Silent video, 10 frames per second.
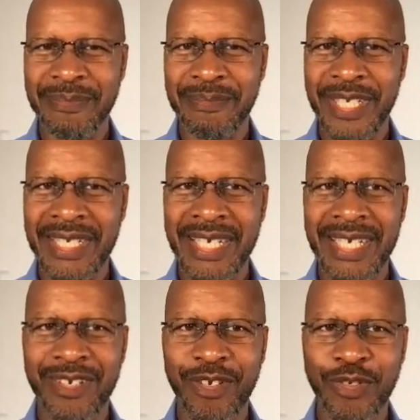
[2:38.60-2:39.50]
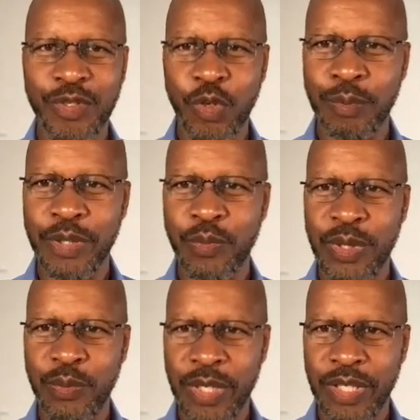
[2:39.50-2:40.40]
Monday in October,
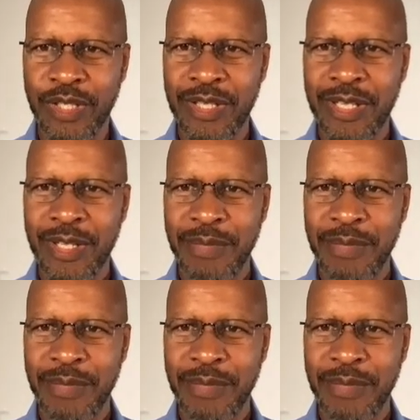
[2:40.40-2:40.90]
we will